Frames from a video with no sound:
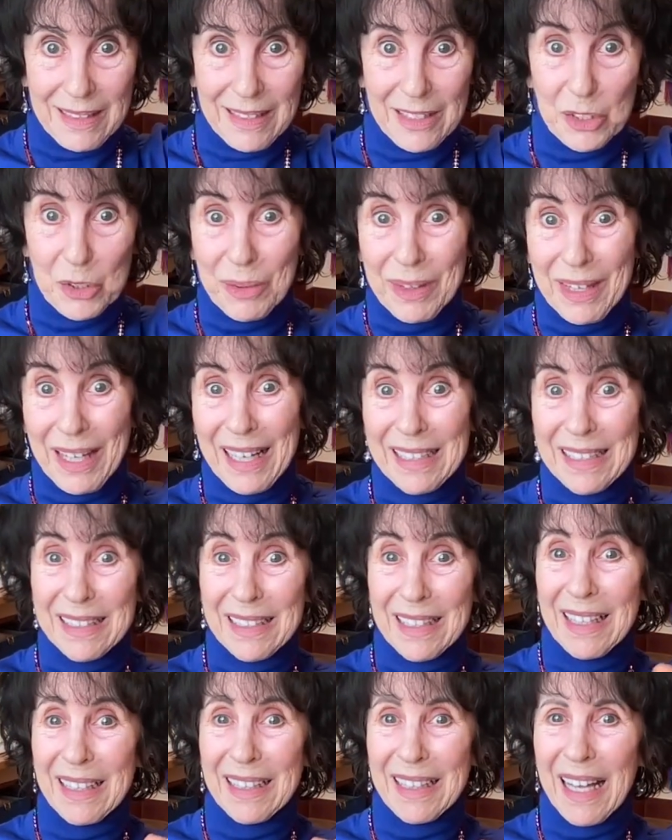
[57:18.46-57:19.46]
So
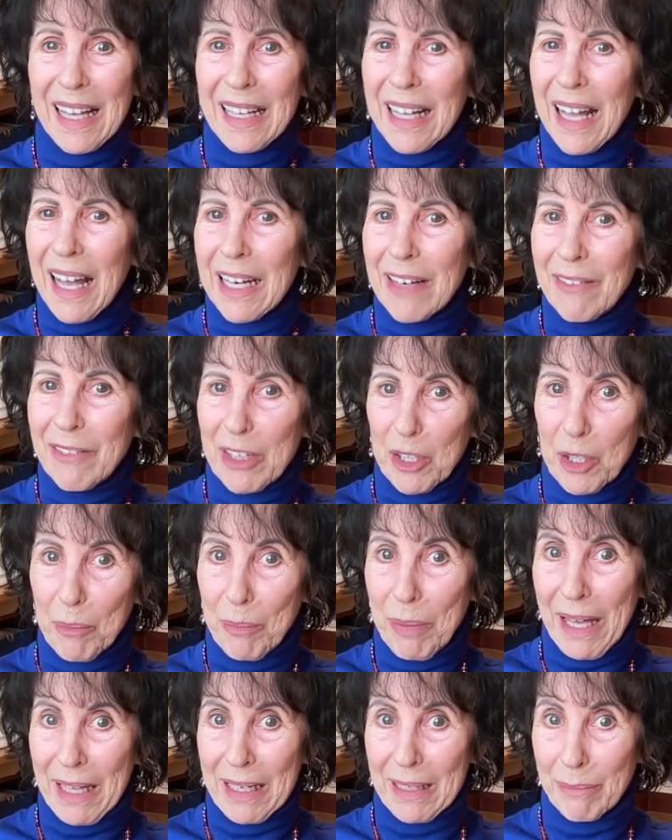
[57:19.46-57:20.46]
that kind of
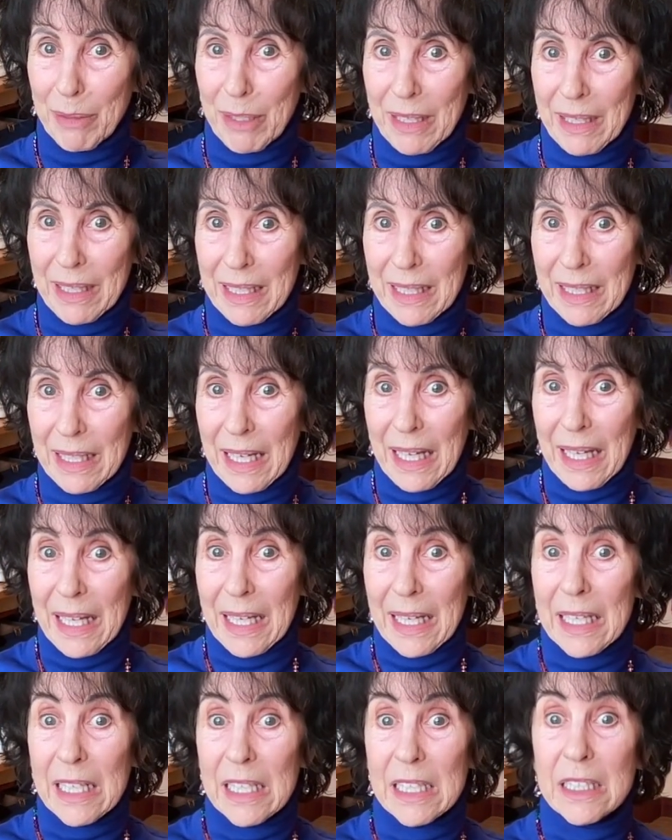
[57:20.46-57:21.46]
incompatibility
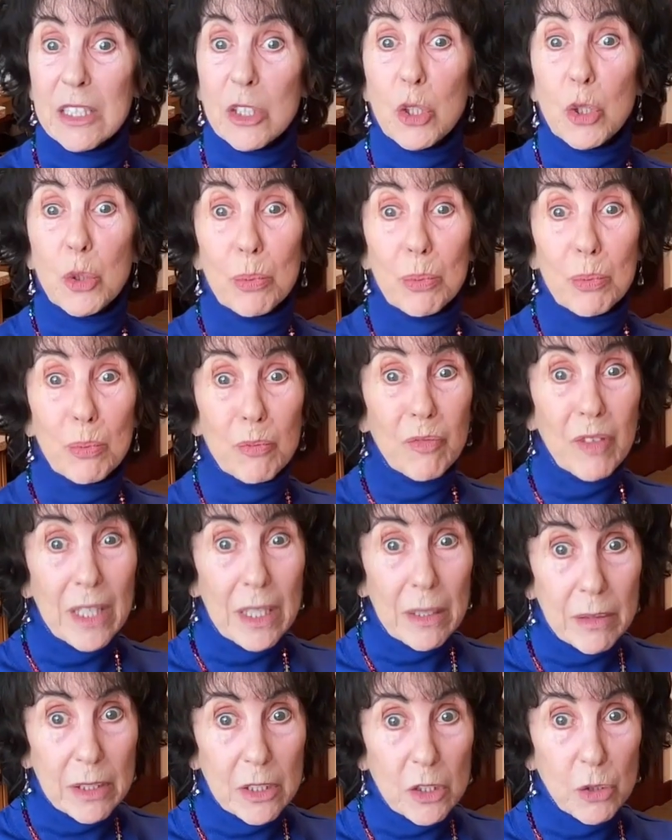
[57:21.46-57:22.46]
is
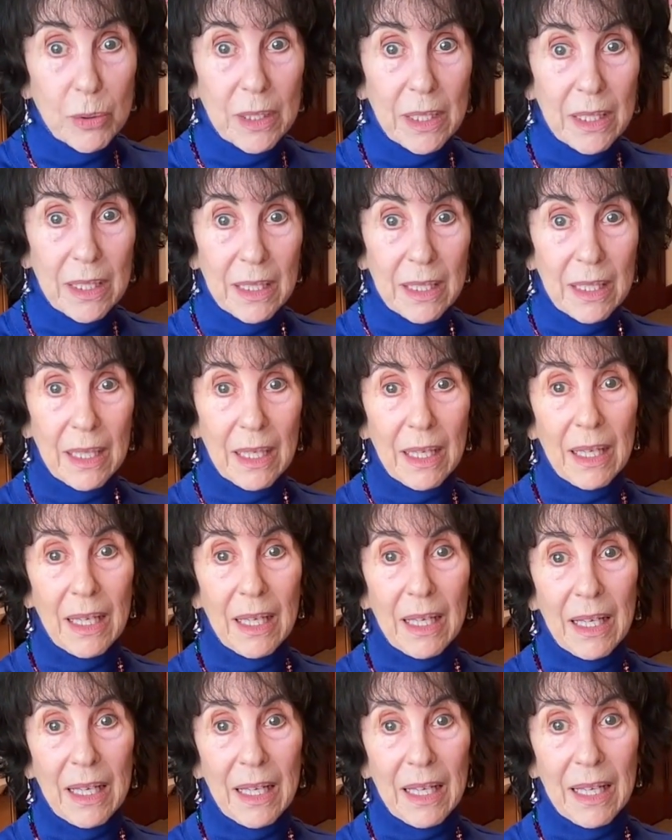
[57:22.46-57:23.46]
very tricky.
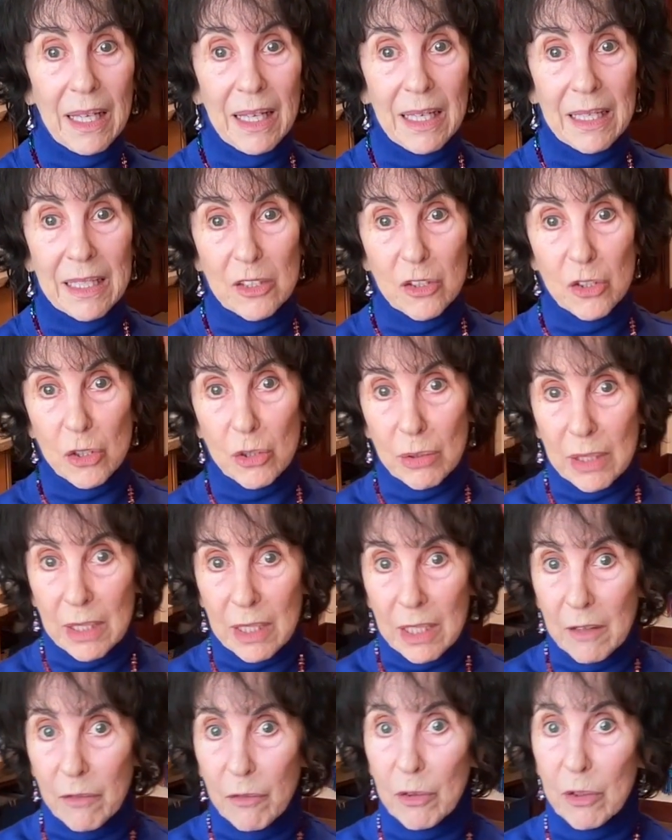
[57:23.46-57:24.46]
And it's
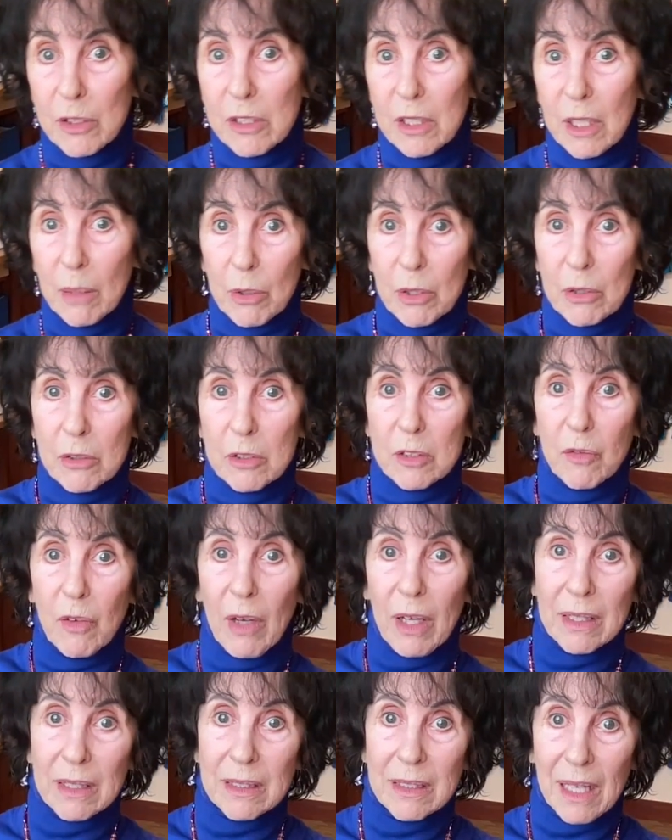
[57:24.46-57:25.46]
tricky for someone who's
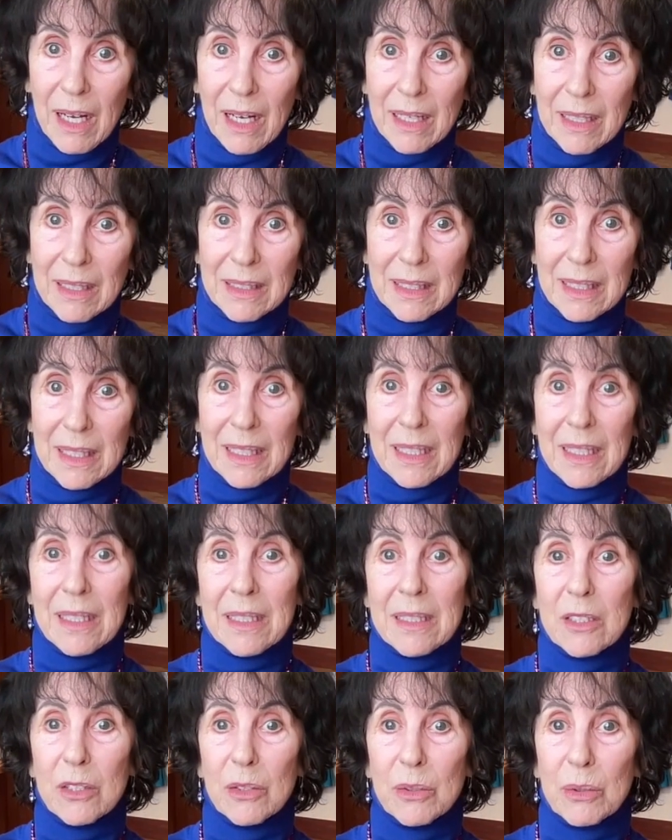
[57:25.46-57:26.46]
volatile
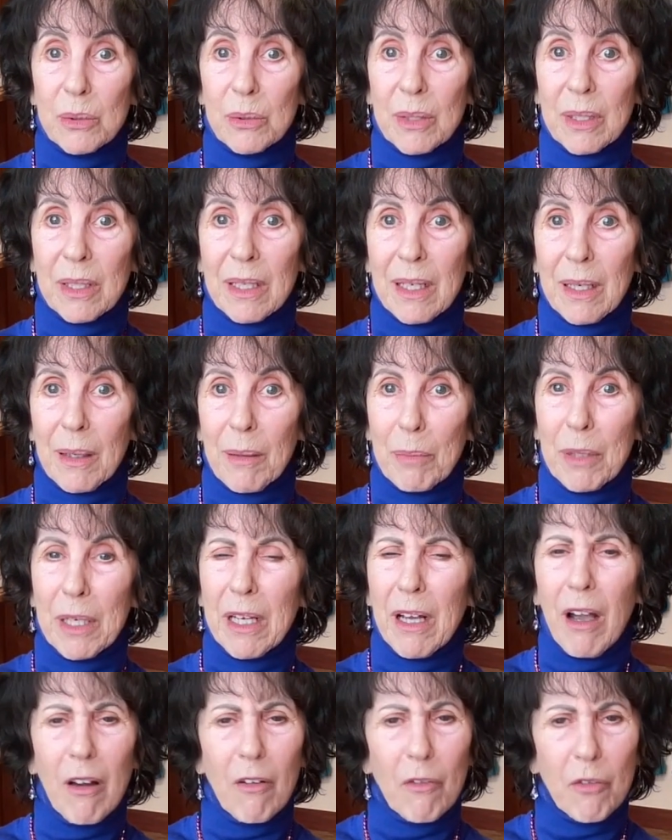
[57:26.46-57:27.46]
to be
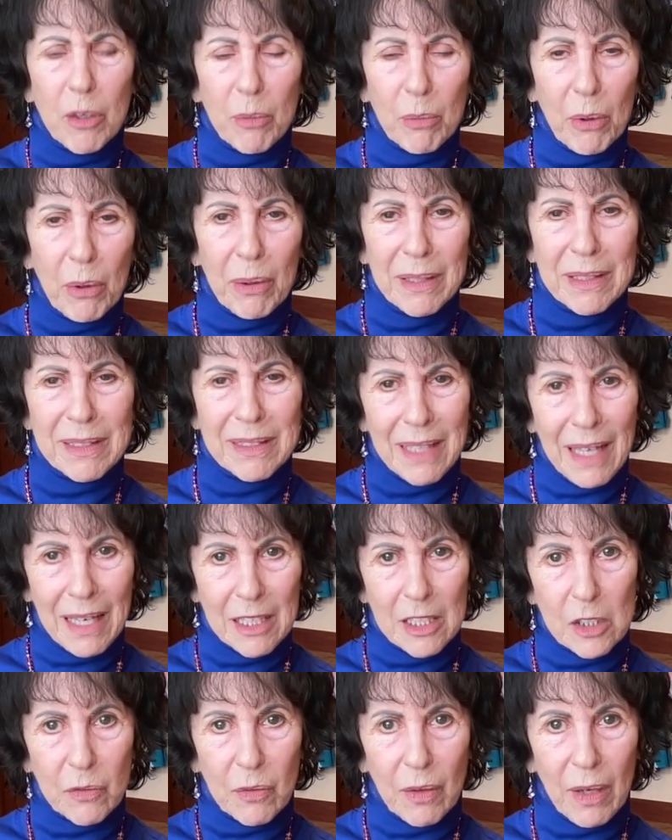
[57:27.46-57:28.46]
comfortable and
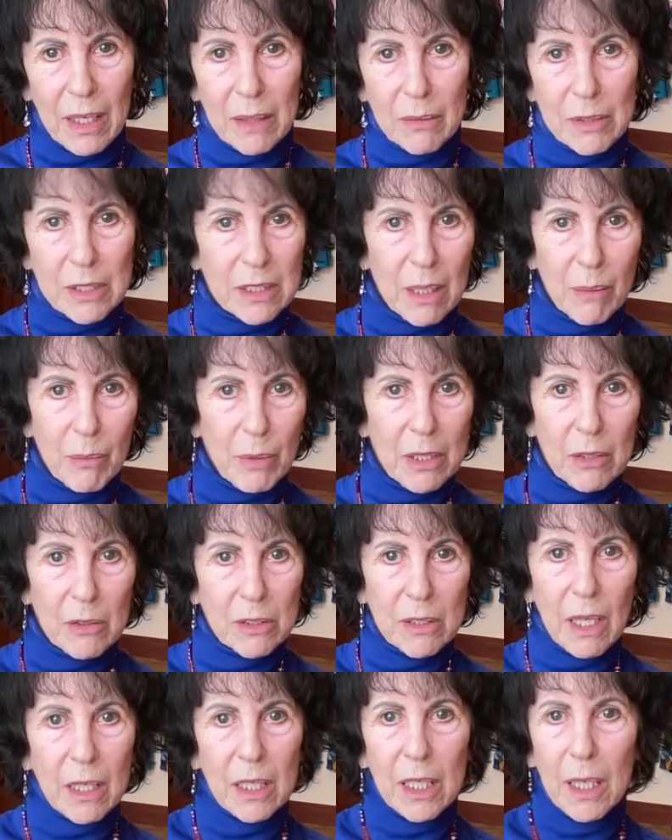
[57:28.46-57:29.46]
satisfied with somebody
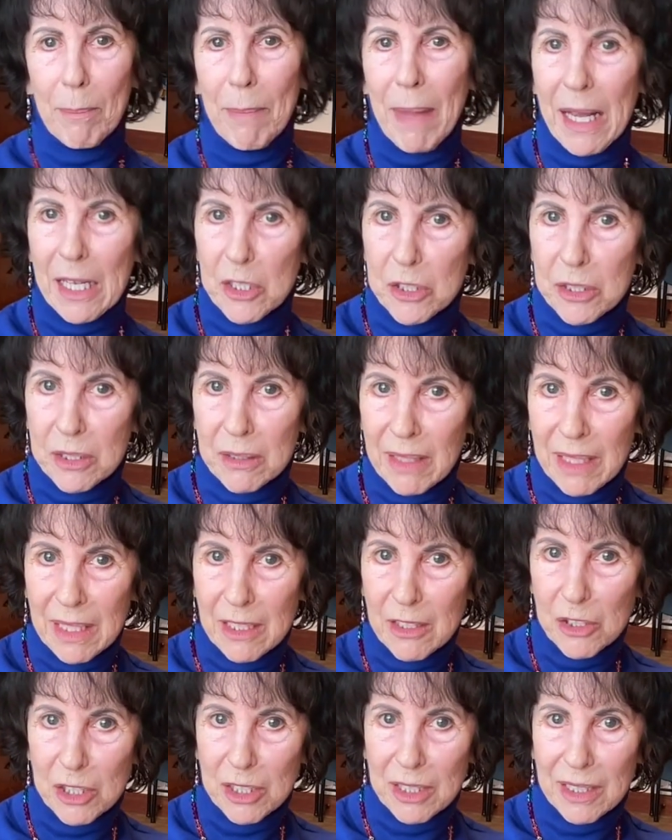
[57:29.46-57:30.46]
who's not going to match their
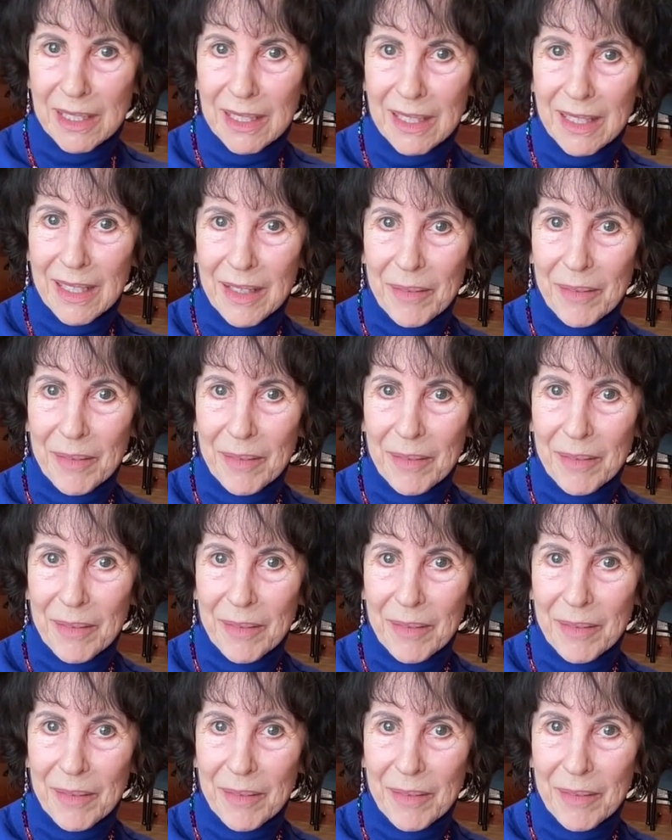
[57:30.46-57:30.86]
energy,